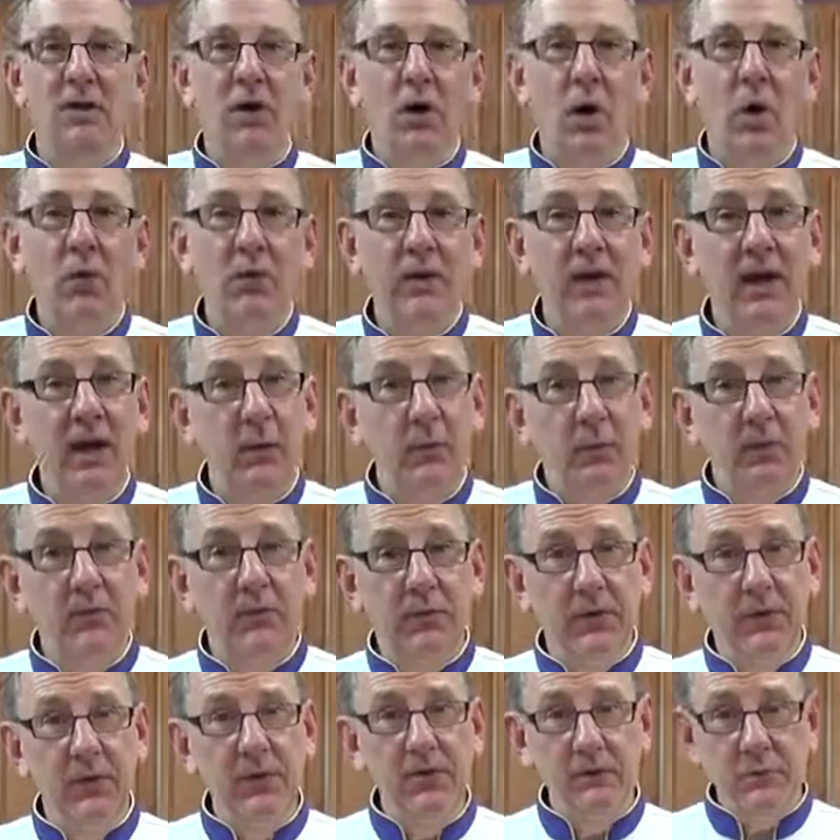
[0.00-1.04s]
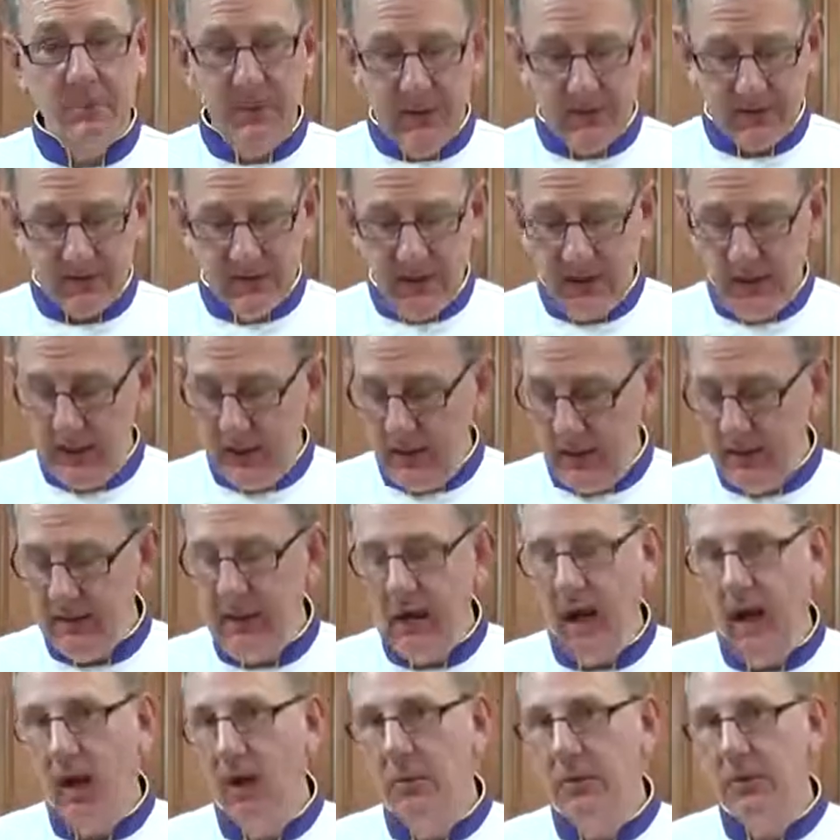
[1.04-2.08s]
Okay, we finished mixing it, and
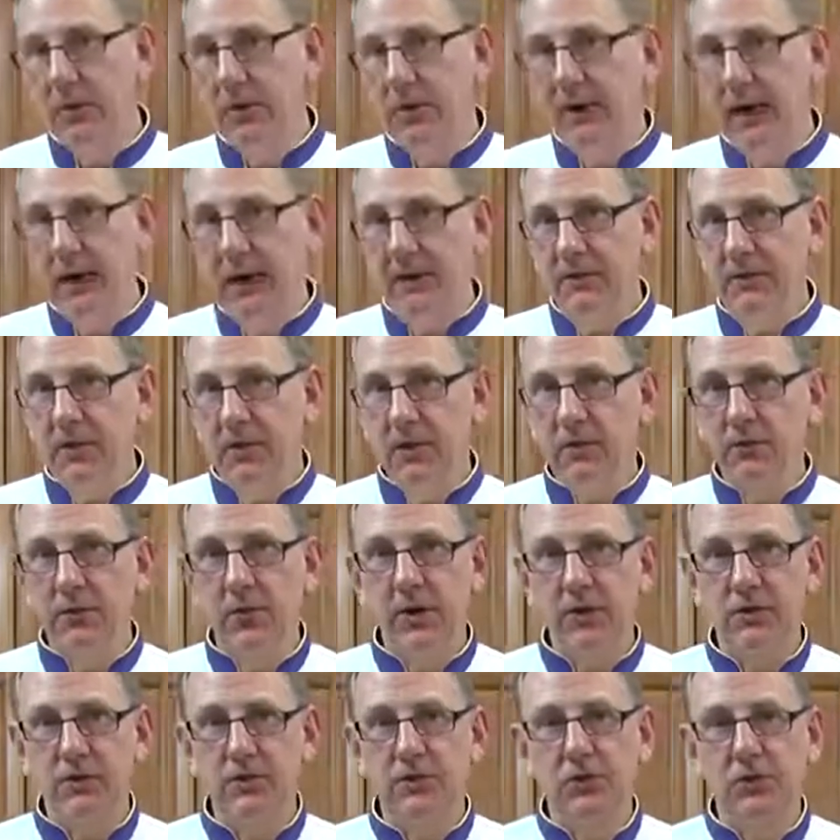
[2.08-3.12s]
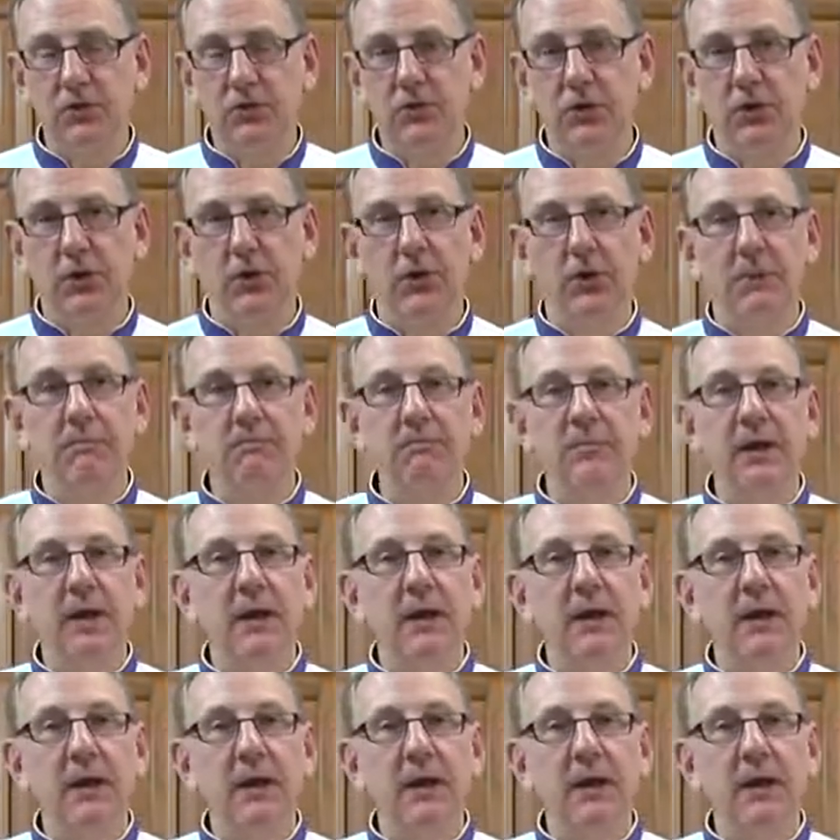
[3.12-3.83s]
now I'm going to add the confectioner's sugar.